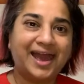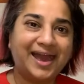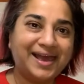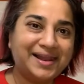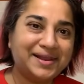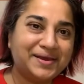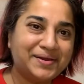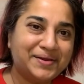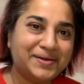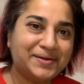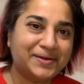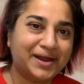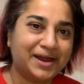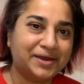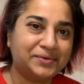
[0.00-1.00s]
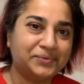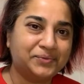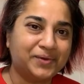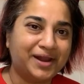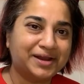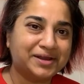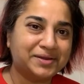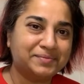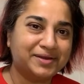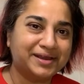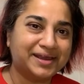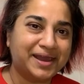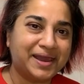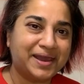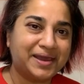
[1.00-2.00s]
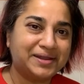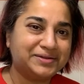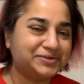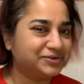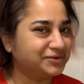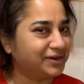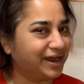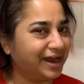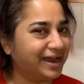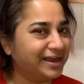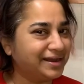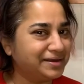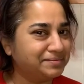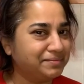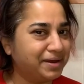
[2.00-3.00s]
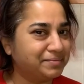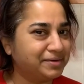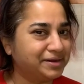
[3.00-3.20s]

Hello and welcome again to Island Mama.